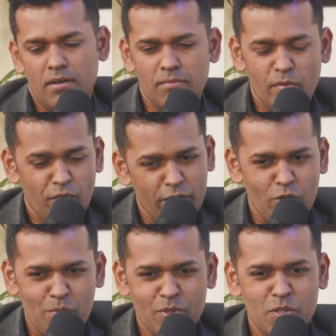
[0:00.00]
Before I
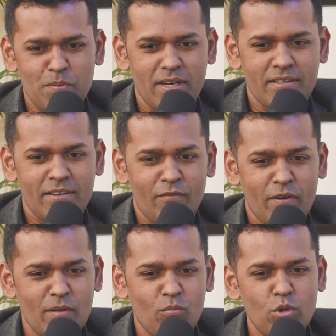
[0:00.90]
talk about this part, one
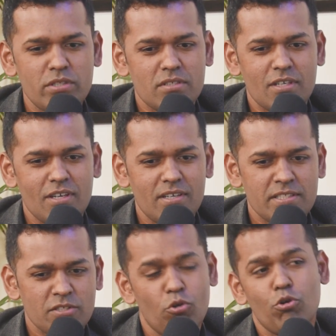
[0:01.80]
of the most
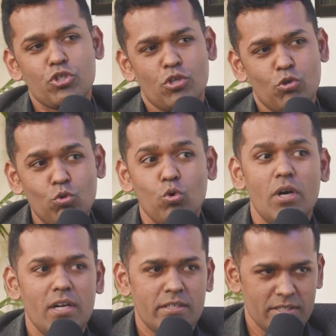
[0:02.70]
searched
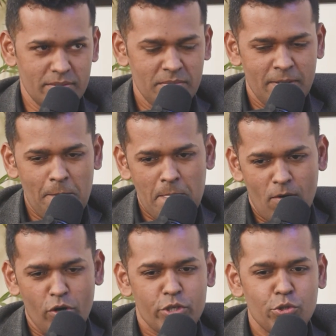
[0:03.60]
Google term
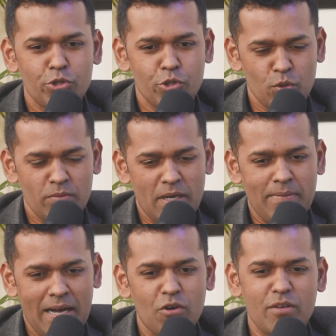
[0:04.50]
on YouTube
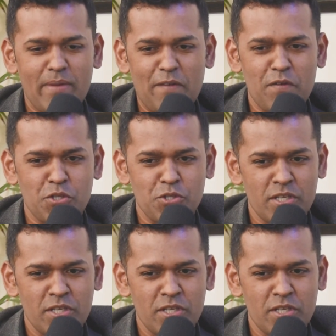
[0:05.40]
about manifestation